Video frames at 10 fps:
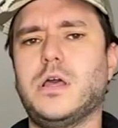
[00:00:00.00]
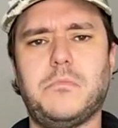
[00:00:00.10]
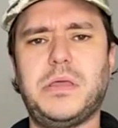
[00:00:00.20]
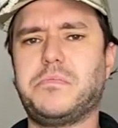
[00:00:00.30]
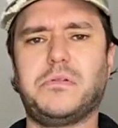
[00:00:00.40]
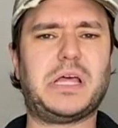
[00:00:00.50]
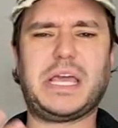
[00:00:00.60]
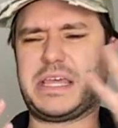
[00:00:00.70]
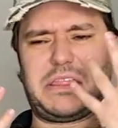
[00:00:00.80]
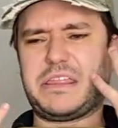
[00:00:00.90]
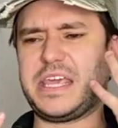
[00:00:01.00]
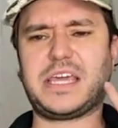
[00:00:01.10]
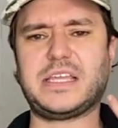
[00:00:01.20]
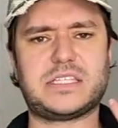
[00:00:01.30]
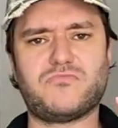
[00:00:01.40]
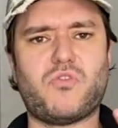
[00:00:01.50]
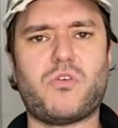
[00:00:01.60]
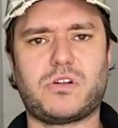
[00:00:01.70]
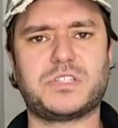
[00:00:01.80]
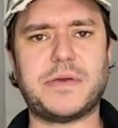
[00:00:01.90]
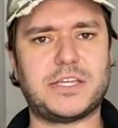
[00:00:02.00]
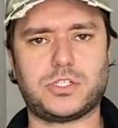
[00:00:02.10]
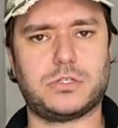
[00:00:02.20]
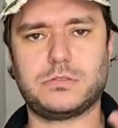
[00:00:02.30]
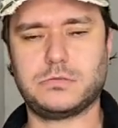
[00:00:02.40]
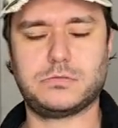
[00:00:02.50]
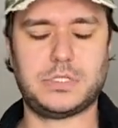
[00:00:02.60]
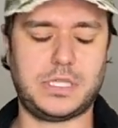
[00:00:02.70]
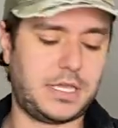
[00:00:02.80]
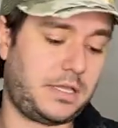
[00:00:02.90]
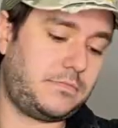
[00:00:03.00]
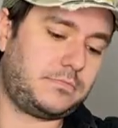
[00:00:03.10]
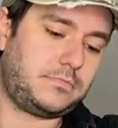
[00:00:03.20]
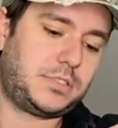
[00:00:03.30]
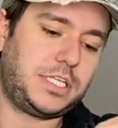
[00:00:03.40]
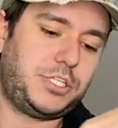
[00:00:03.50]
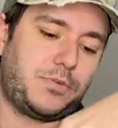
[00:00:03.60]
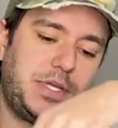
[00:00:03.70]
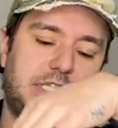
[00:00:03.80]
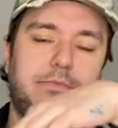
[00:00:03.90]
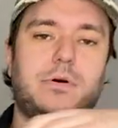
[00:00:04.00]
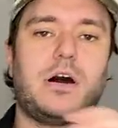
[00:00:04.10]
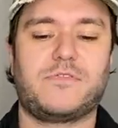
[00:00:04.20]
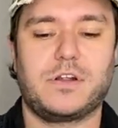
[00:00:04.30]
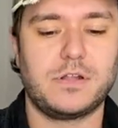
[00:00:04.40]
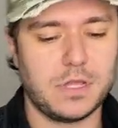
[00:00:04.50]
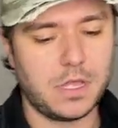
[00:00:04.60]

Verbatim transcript: people like think it's more special and they send you a reasonable offer.